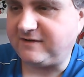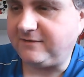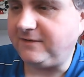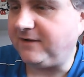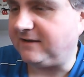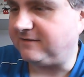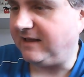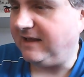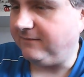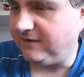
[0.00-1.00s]
Actually, I think
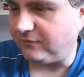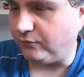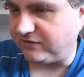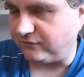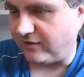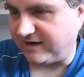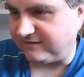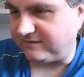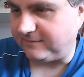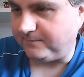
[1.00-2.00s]
it's all just
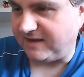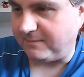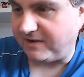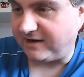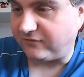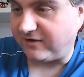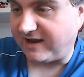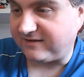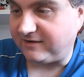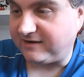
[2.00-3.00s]
dragons in my extra deck,
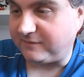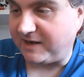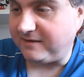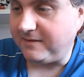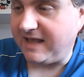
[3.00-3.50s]
so it doesn't matter.